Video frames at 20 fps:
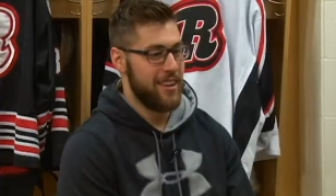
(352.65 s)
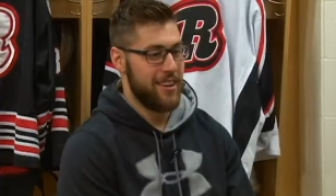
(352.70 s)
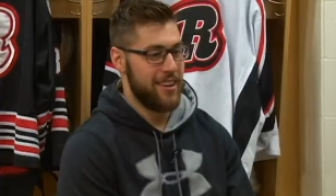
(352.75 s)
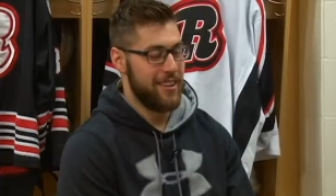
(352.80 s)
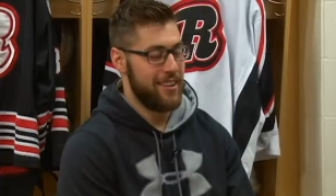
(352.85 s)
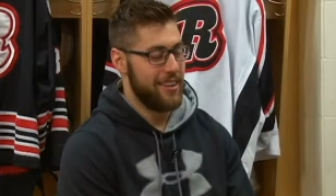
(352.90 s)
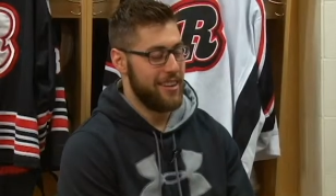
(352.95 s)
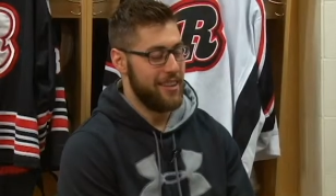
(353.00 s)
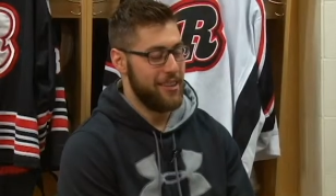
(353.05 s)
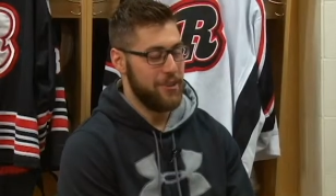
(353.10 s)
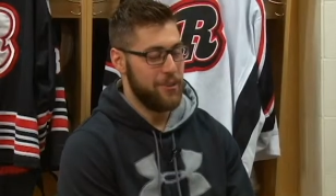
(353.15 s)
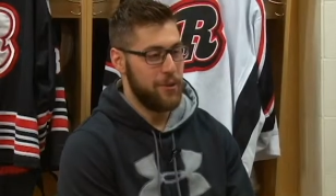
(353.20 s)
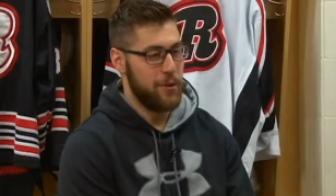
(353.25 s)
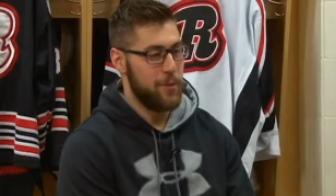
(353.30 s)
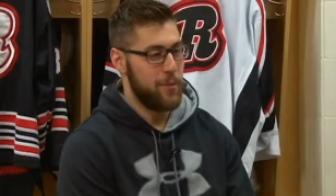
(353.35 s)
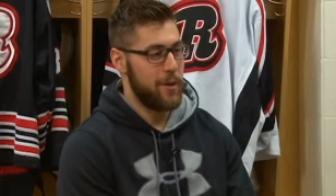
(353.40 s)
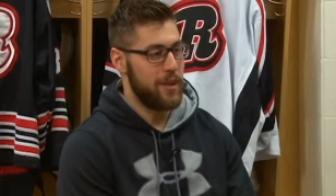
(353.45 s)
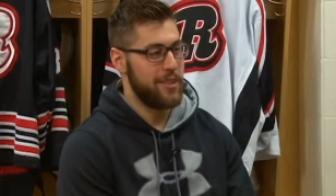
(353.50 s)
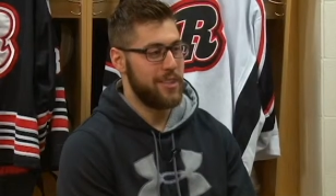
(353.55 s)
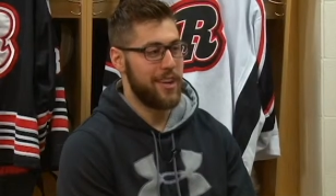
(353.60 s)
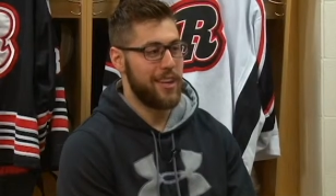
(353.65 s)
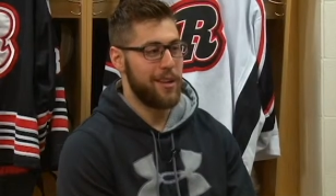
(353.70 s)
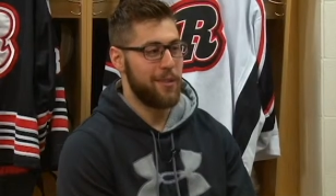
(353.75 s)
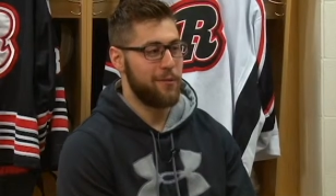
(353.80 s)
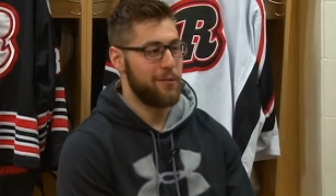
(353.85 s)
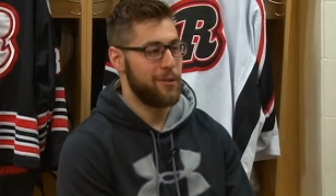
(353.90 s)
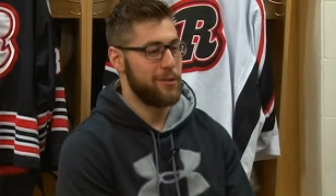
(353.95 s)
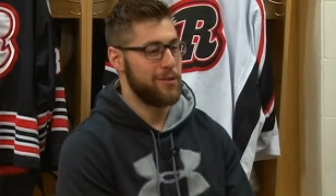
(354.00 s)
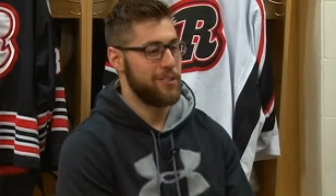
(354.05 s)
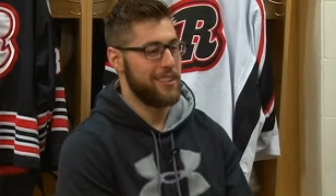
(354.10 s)
I, I, don't know. My dad
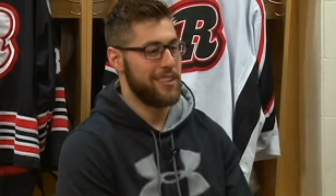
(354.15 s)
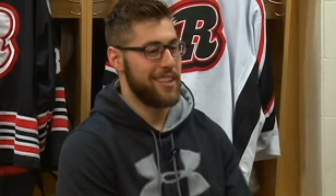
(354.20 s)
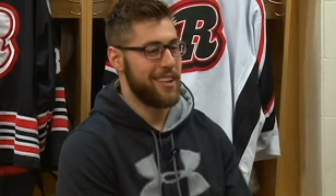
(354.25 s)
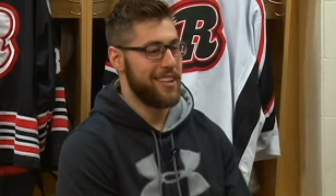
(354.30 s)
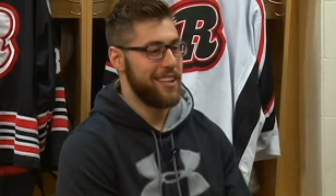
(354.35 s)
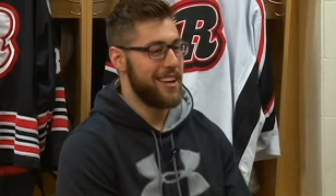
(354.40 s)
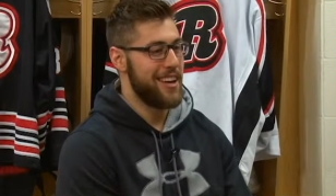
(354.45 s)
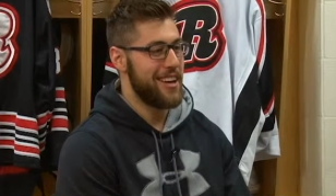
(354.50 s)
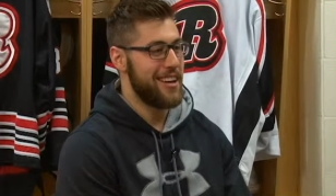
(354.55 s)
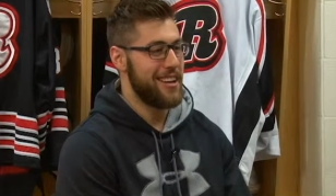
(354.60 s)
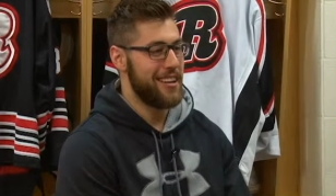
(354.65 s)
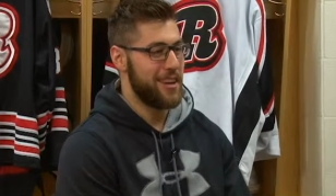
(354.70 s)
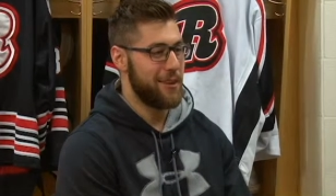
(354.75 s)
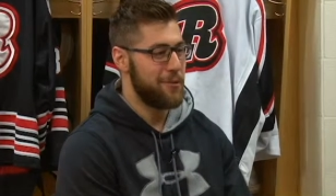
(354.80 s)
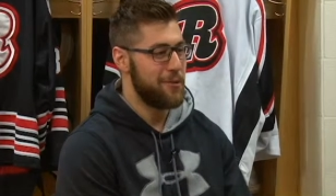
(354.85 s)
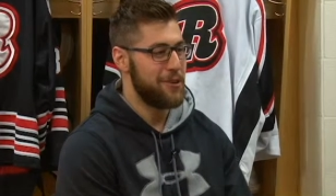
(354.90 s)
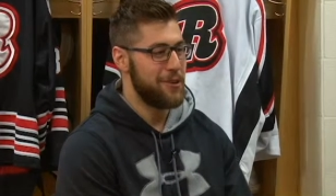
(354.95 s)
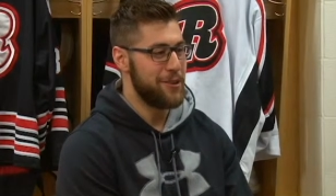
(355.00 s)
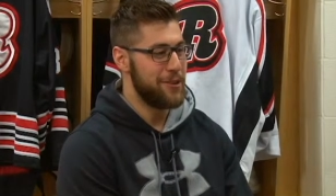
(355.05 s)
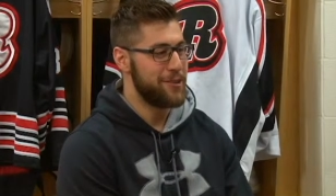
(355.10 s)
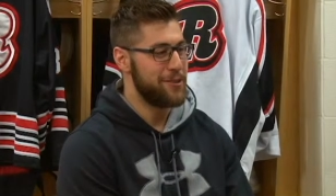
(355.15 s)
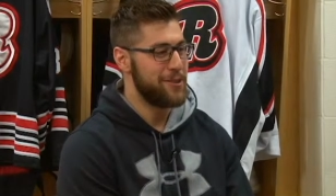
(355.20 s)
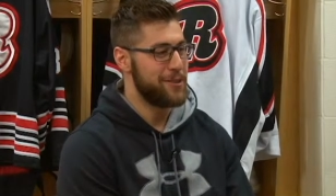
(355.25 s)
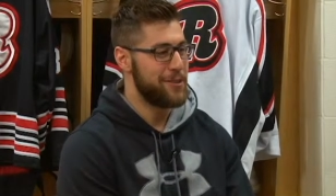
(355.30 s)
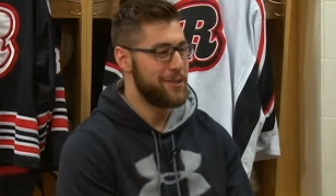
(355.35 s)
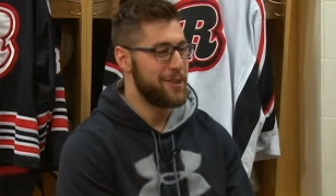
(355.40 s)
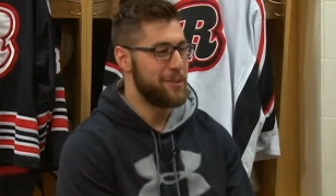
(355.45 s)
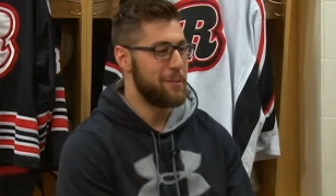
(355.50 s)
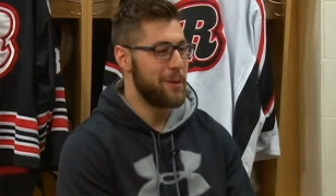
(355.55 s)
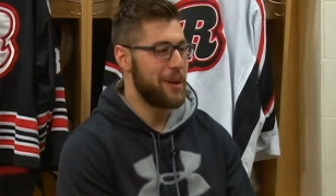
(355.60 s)
at first was like, "Yeah, I want you
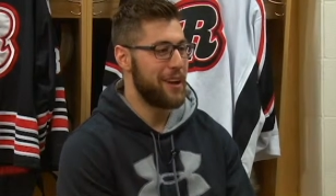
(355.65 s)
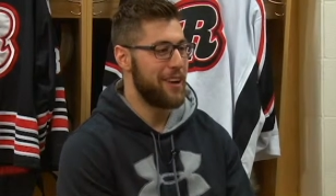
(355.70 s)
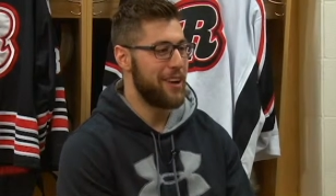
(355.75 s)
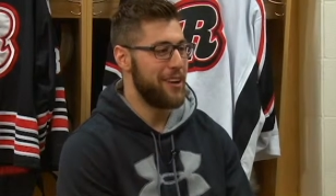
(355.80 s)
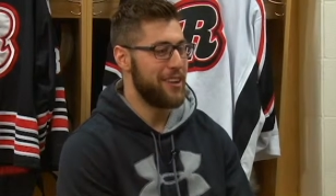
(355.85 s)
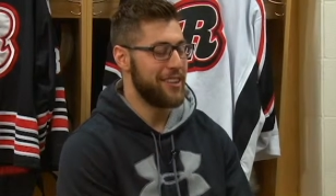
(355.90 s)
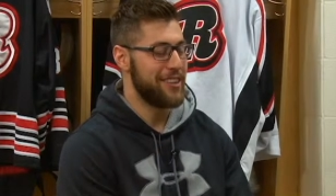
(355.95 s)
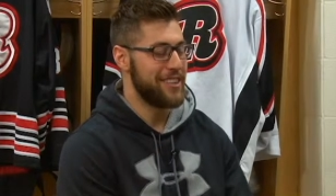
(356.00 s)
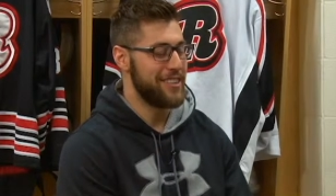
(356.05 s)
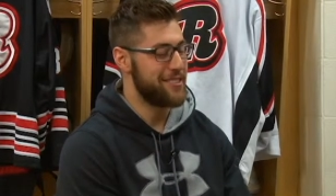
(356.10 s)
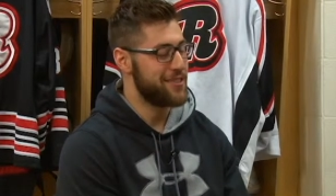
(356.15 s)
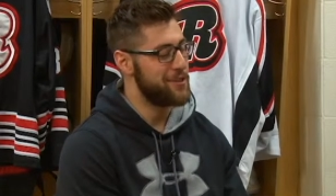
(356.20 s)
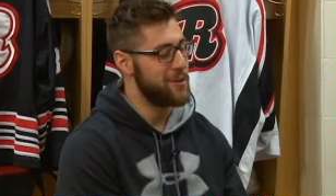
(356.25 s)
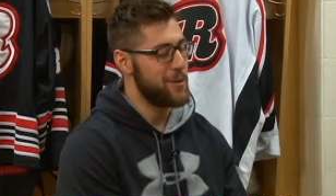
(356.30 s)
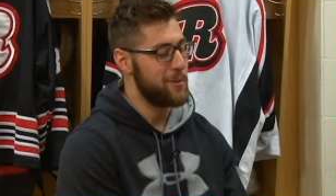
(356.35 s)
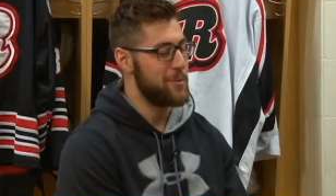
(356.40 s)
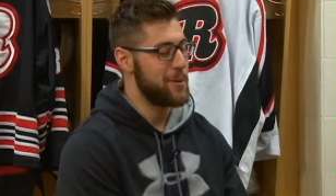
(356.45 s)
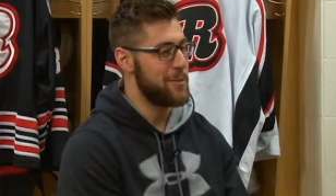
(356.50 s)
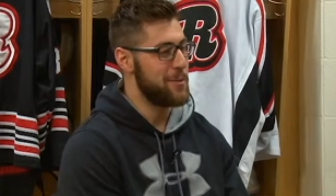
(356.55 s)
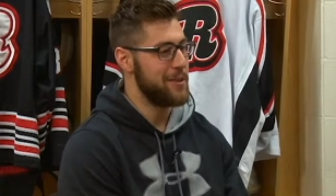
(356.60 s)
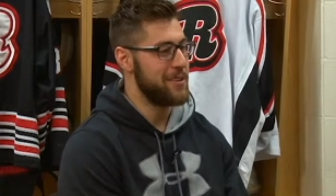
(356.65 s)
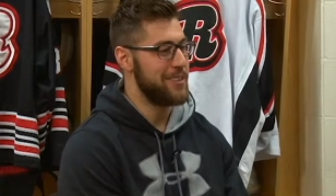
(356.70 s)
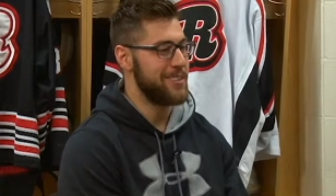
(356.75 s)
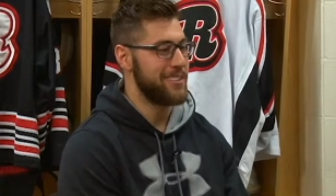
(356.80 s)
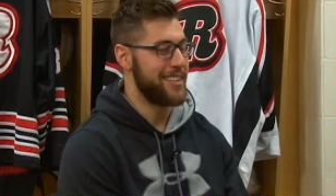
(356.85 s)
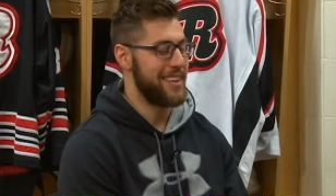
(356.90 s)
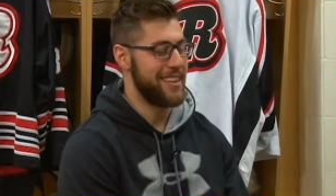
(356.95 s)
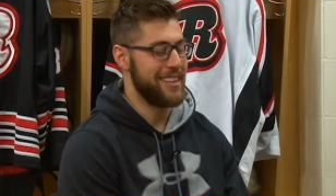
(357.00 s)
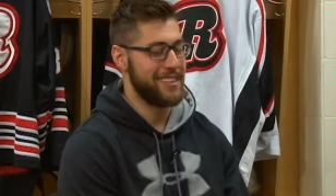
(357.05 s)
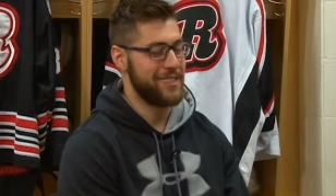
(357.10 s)
to uh, play hockey," so he put me on his
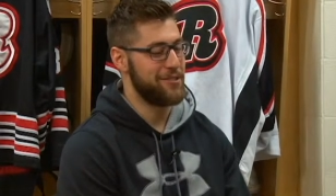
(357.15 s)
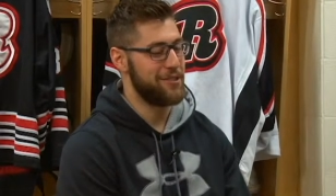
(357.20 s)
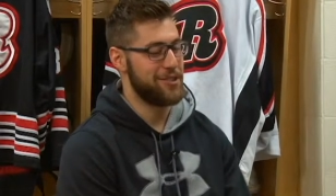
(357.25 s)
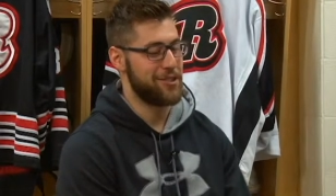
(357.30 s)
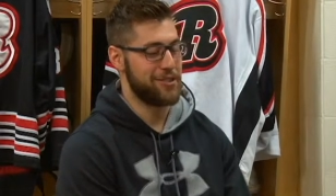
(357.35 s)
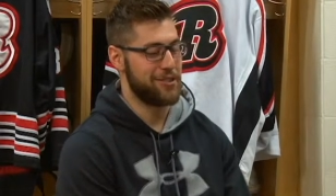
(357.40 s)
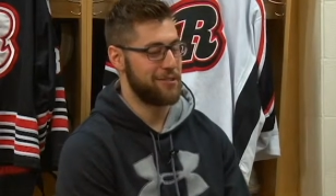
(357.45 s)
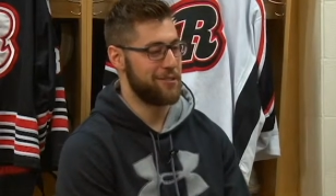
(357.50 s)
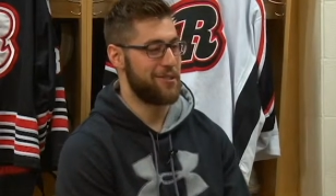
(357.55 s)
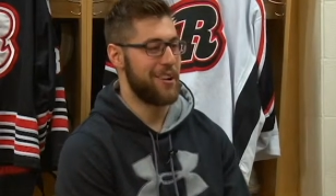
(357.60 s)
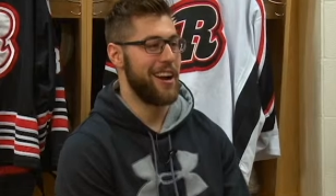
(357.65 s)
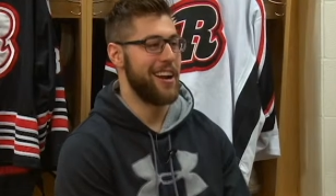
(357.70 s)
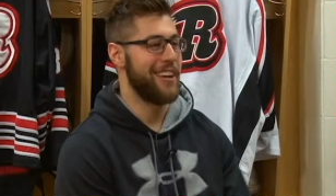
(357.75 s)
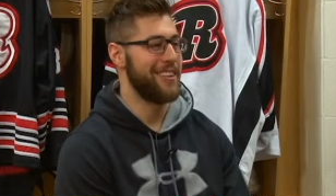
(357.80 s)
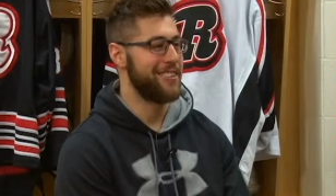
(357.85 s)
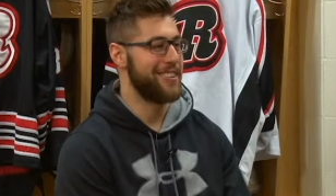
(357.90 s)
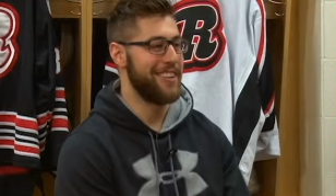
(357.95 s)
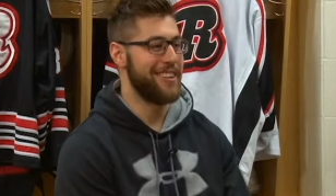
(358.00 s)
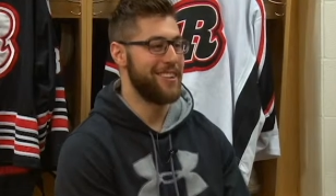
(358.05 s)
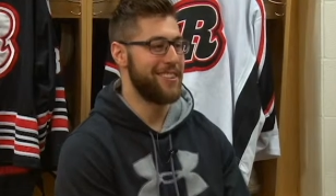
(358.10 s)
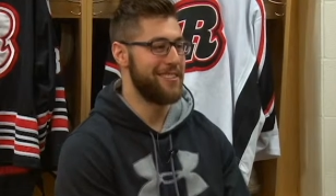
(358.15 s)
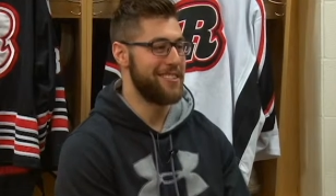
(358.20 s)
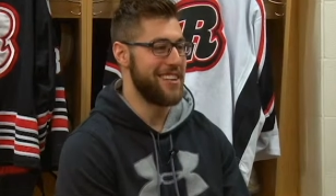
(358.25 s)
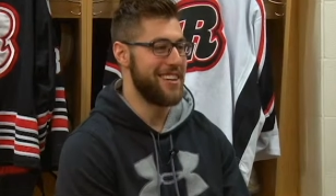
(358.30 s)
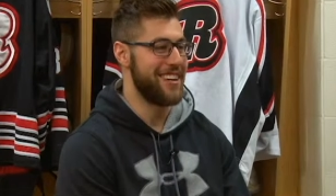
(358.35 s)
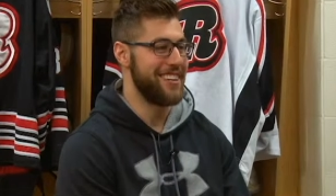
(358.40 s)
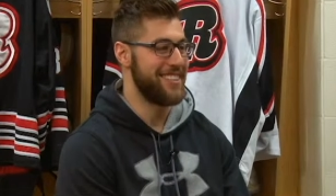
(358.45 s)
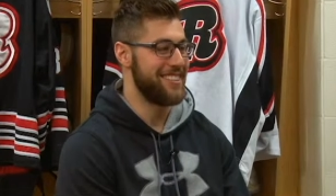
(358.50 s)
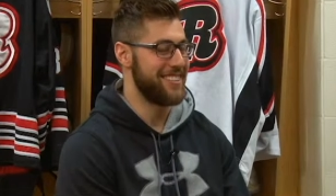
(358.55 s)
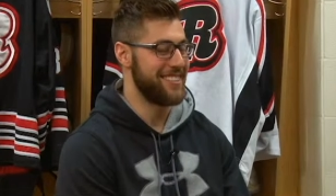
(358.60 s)
skate, and I was just crying to get off the
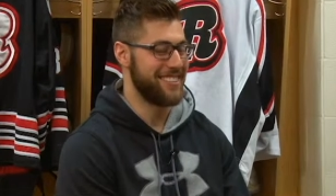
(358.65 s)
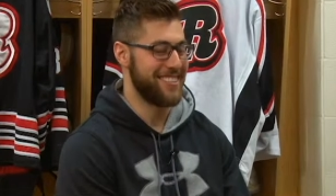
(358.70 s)
ice.